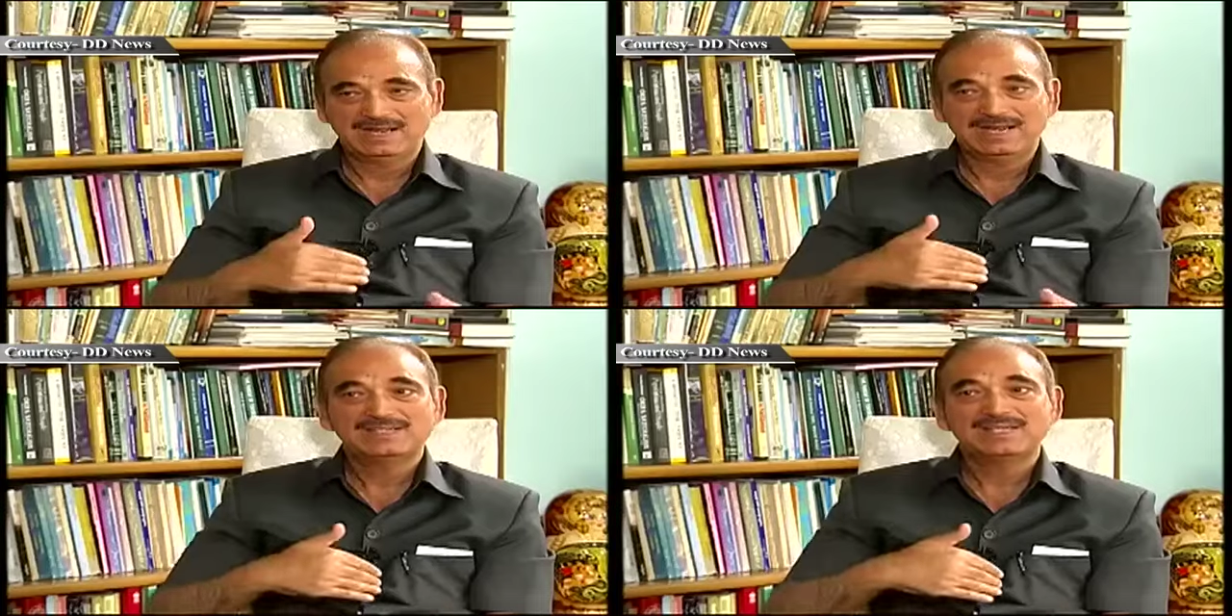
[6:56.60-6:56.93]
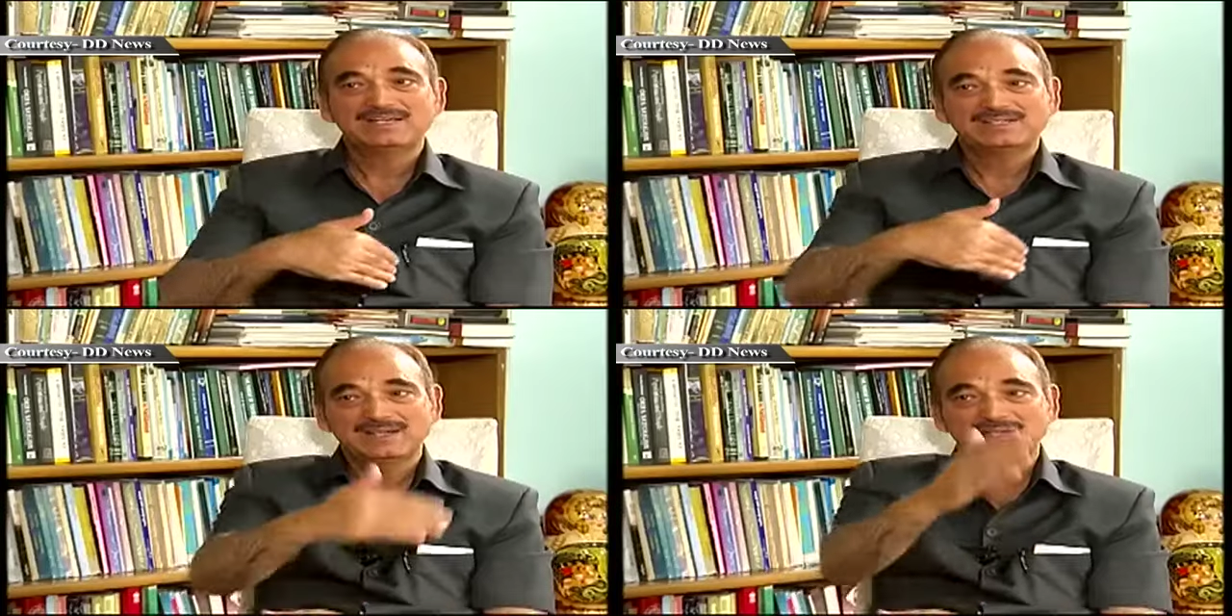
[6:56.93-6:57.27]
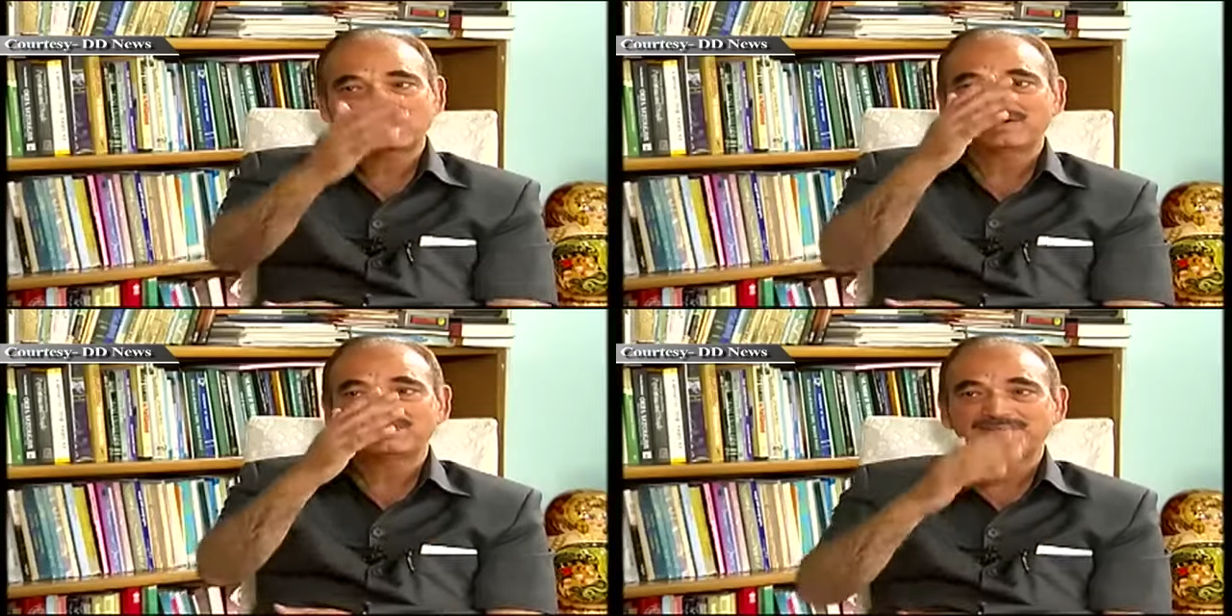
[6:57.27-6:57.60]
as a
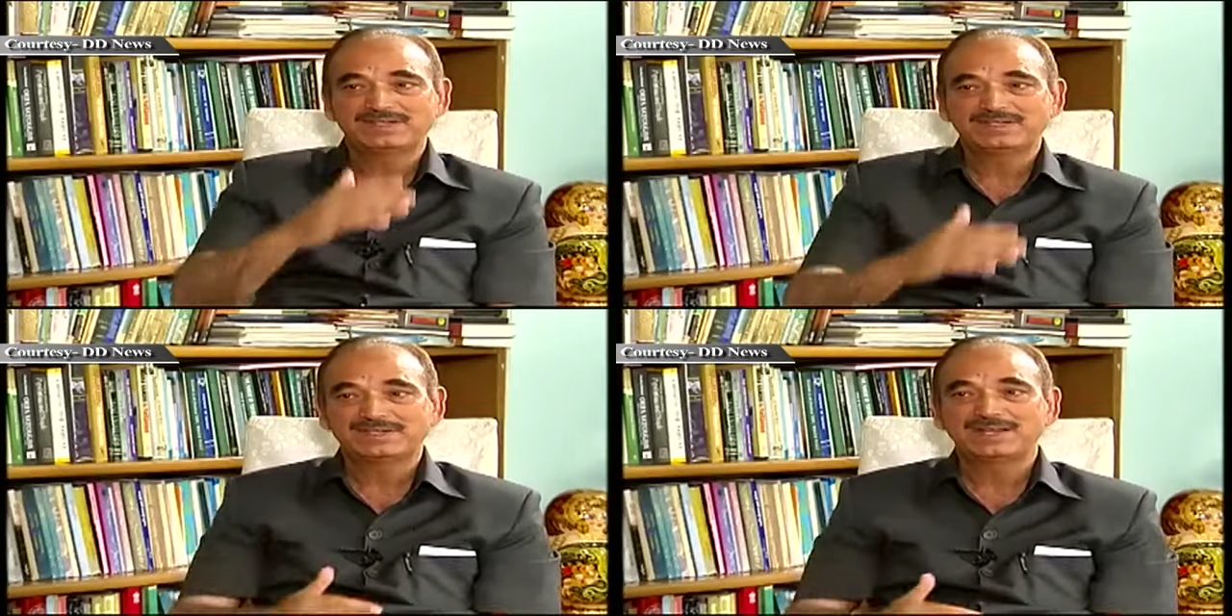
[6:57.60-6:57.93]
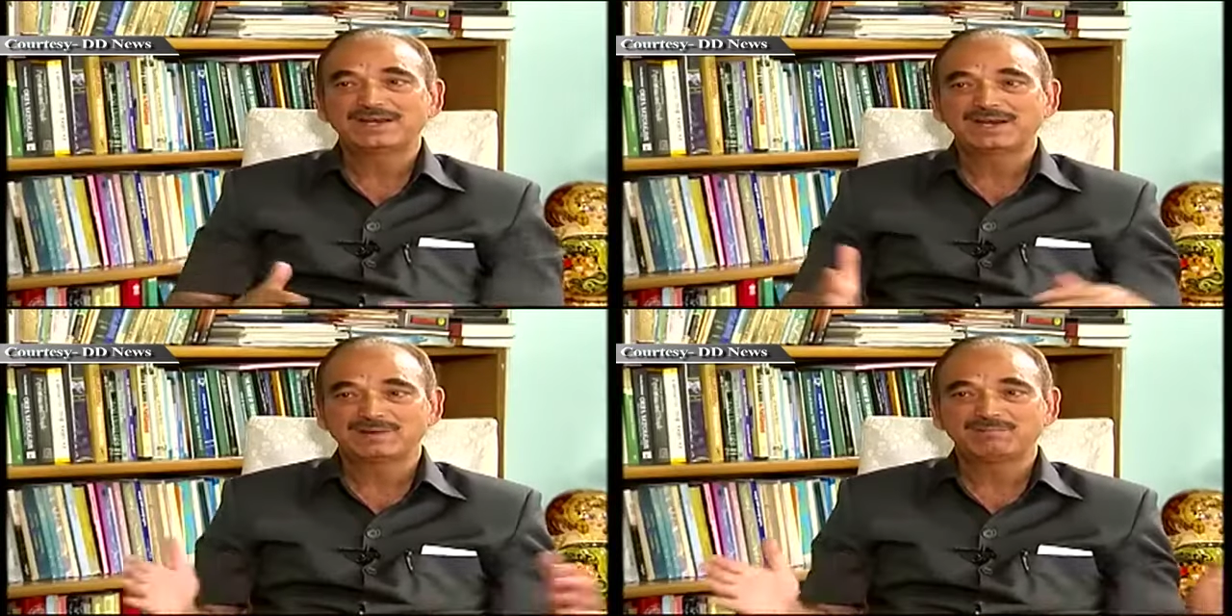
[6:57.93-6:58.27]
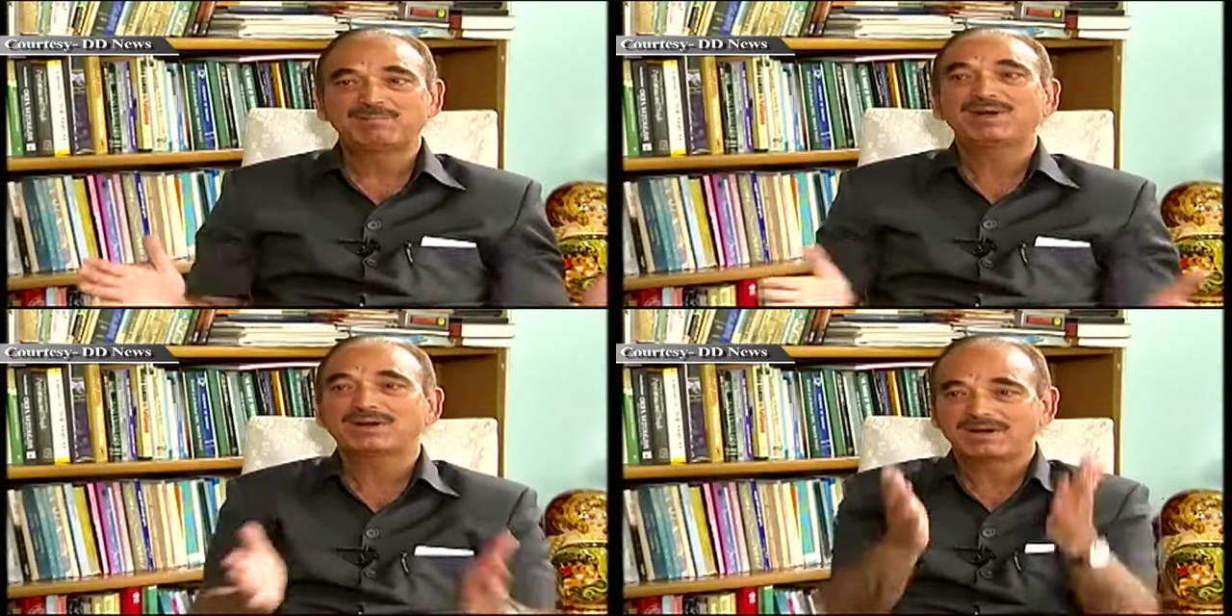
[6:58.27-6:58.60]
result of which the
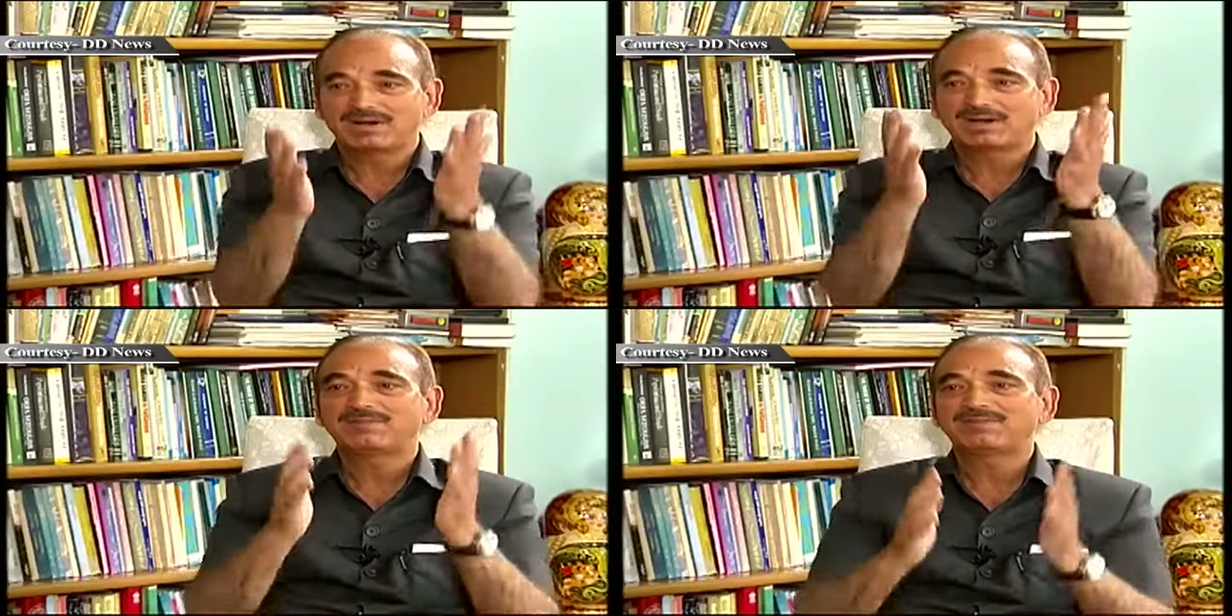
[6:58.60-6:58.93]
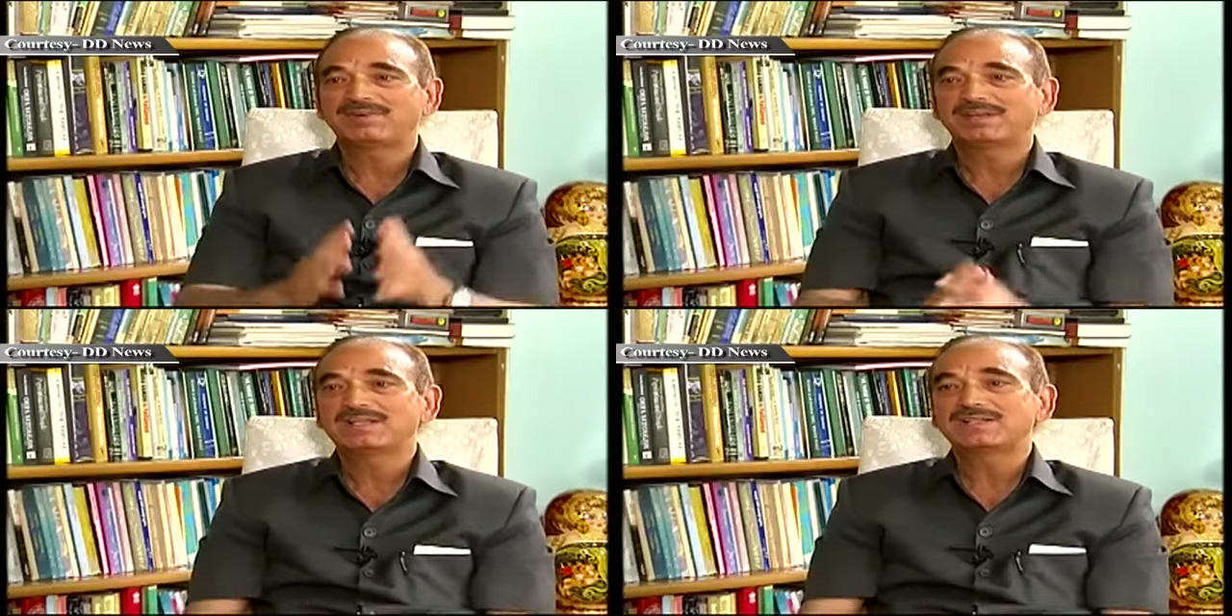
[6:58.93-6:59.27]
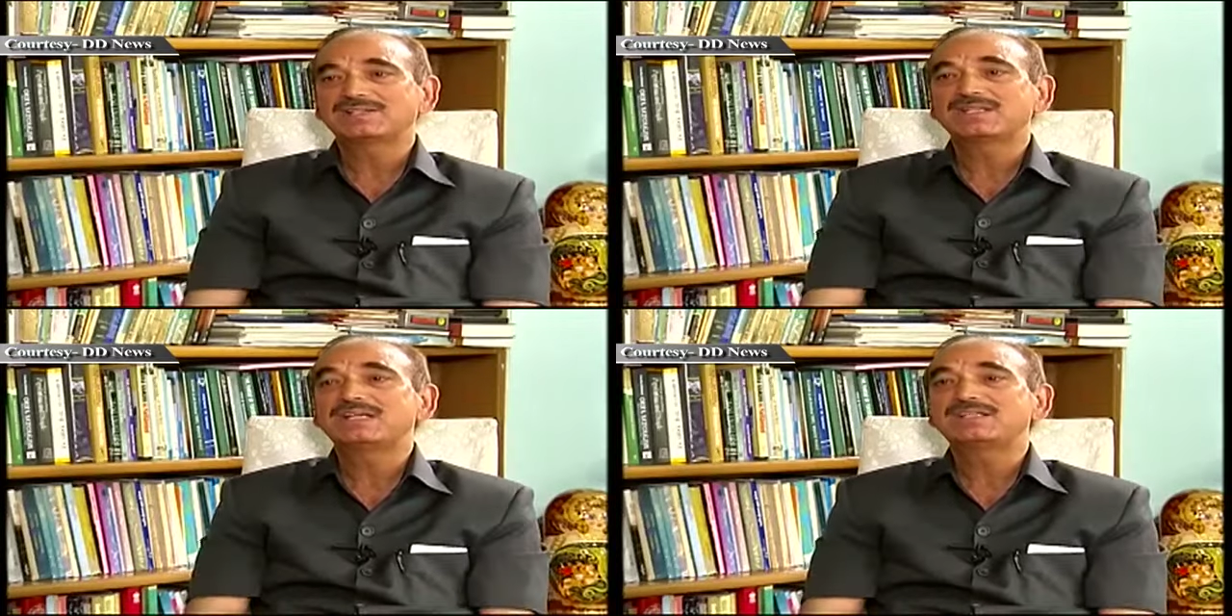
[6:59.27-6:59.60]
number of
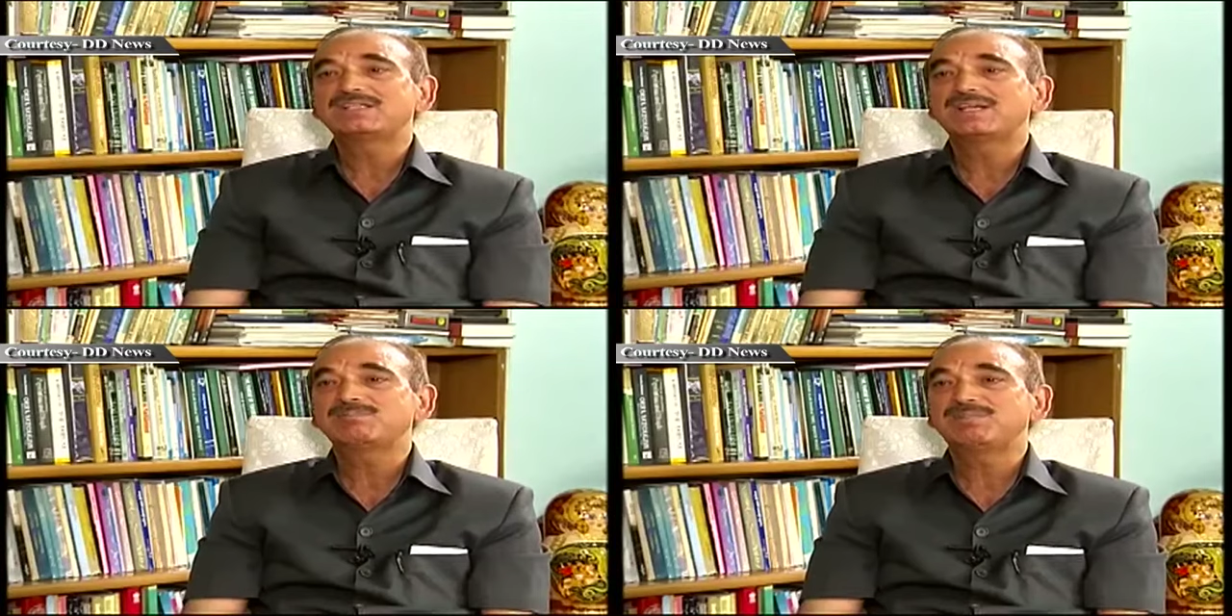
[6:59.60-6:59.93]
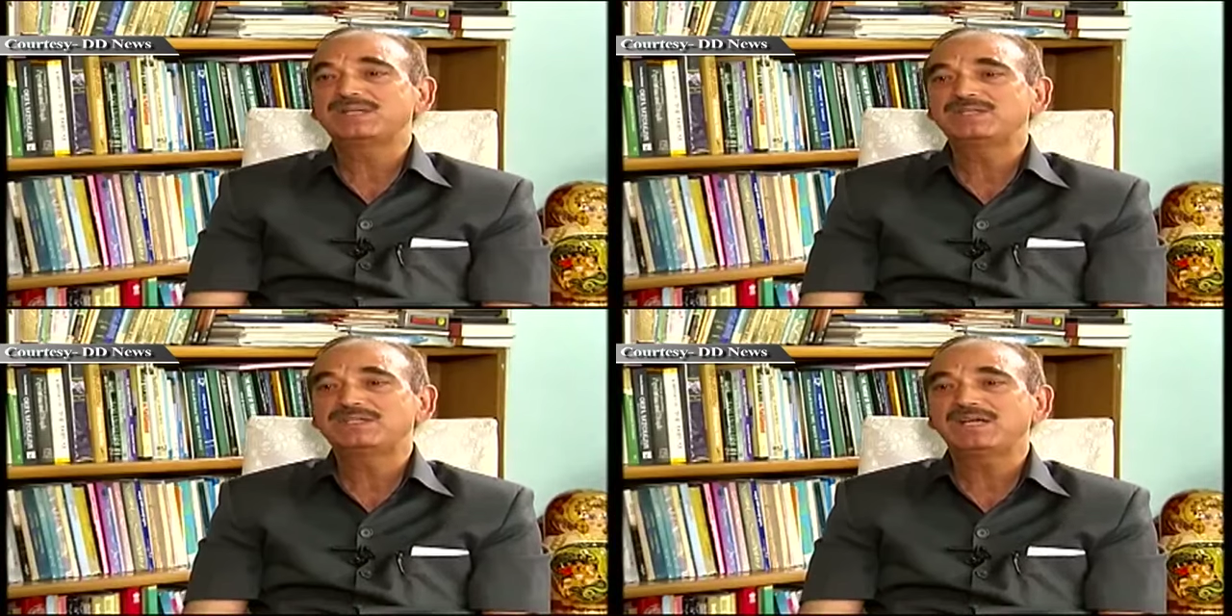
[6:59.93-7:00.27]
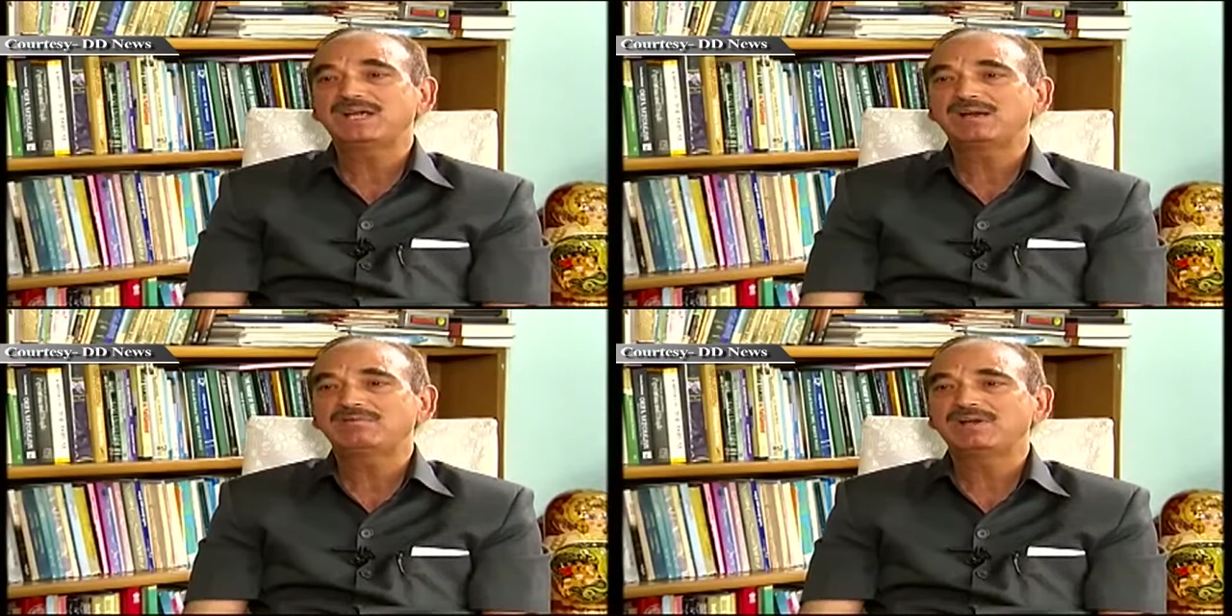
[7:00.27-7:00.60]
the seats in PG
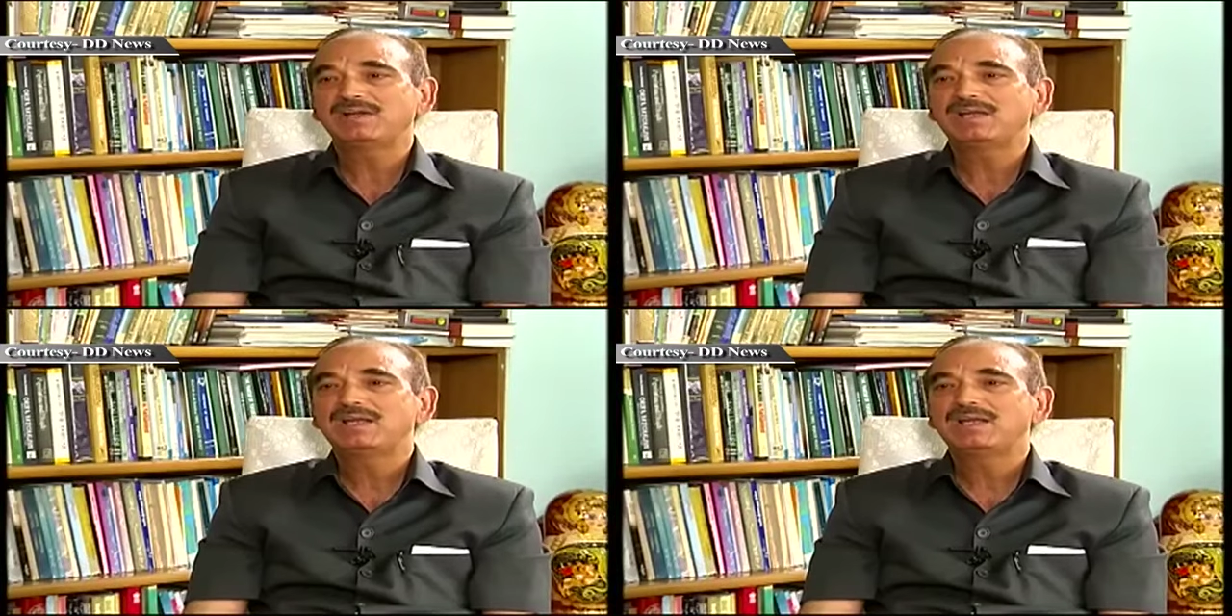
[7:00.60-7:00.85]
have